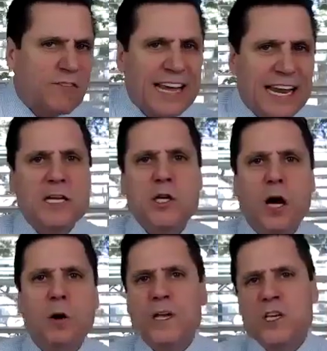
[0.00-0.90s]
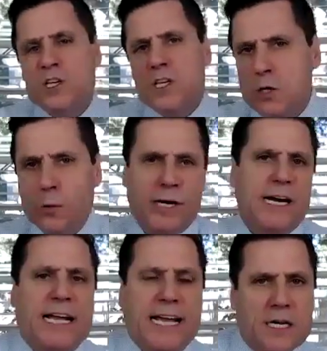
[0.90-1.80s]
of getting done what you said you were
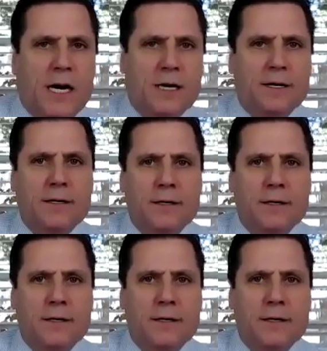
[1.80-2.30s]
going to get done.